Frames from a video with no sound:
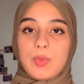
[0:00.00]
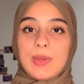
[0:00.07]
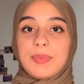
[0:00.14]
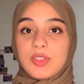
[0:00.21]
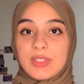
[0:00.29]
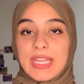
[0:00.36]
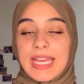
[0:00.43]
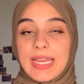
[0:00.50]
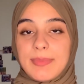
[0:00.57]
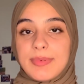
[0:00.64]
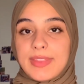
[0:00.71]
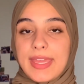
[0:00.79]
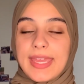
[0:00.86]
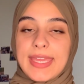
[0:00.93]
Webtoon app
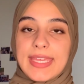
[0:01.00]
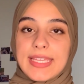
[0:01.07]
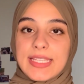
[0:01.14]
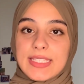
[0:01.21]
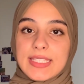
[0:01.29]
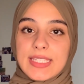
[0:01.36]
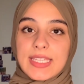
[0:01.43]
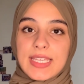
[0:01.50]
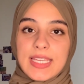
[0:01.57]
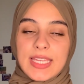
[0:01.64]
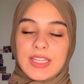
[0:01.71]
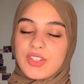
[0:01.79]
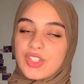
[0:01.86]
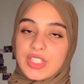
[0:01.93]
that is
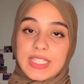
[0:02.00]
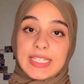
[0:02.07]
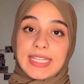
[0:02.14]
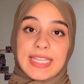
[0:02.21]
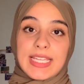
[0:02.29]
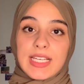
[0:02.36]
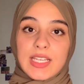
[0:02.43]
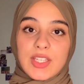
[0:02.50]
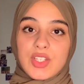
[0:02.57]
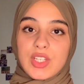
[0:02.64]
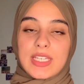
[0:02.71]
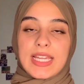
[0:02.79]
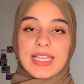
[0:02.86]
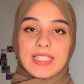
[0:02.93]
just in English
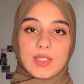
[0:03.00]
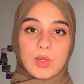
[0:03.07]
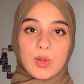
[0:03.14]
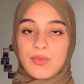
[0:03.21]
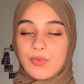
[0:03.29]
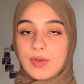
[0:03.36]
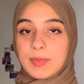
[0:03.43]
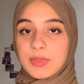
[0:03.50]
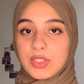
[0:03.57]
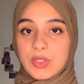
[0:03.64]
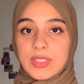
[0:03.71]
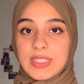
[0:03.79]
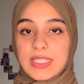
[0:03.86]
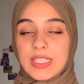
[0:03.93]
and it has a lot of
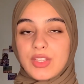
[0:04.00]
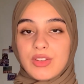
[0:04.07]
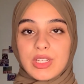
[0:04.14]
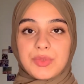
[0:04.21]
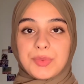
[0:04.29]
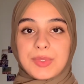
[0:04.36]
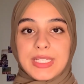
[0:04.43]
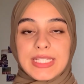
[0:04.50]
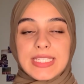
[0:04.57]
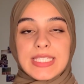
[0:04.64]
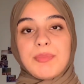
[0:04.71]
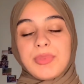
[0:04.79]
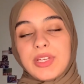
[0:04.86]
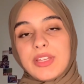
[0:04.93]
webtoons that you can
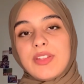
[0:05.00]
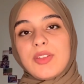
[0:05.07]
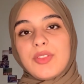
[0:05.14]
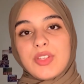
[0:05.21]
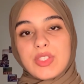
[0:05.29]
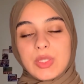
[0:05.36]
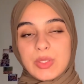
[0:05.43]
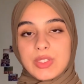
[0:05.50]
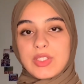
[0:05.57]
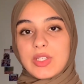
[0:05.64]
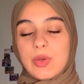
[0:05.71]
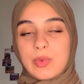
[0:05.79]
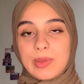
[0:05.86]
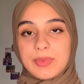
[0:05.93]
read. But there's also
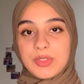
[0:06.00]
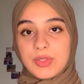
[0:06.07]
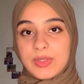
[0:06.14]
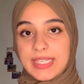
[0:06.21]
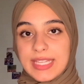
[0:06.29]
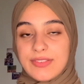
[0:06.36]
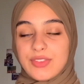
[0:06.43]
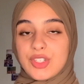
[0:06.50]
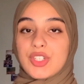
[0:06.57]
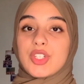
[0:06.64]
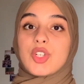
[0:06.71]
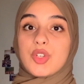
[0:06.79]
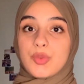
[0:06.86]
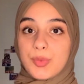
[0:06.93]
a Webtoon Neighbor
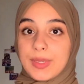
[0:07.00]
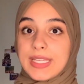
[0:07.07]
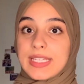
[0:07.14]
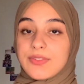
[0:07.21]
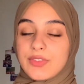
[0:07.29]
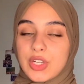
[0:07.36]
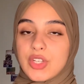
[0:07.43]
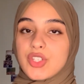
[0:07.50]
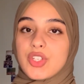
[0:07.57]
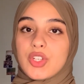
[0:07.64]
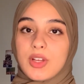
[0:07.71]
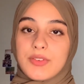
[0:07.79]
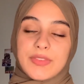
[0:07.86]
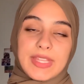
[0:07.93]
Korean version
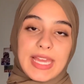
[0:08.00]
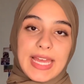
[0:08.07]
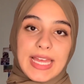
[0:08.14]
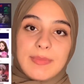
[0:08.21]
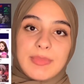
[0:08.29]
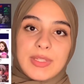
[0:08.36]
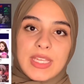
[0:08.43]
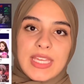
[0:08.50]
of the app.